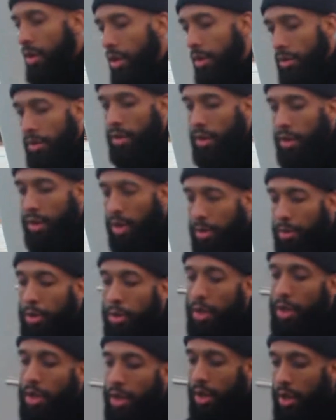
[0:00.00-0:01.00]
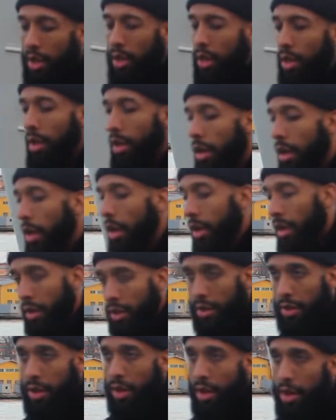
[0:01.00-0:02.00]
in the community
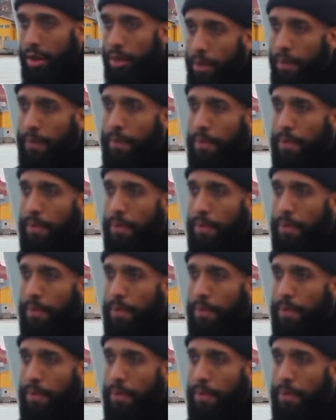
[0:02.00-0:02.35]
can see it.